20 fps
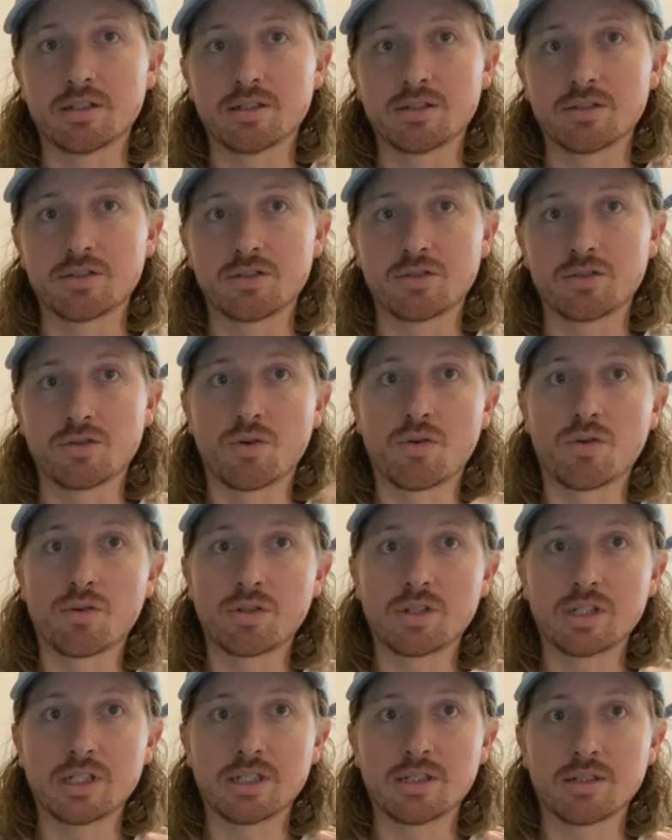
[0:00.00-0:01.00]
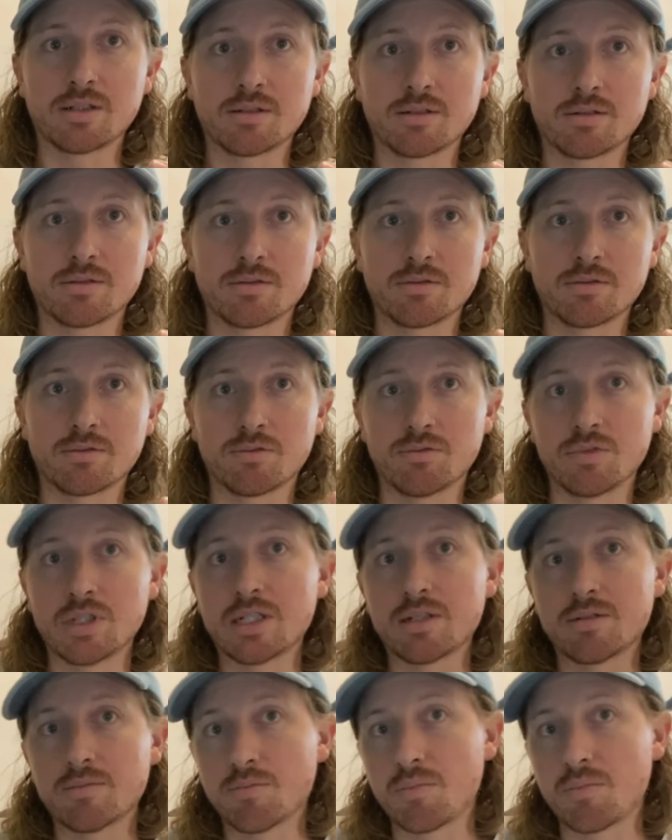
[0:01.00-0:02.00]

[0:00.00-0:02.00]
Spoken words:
story written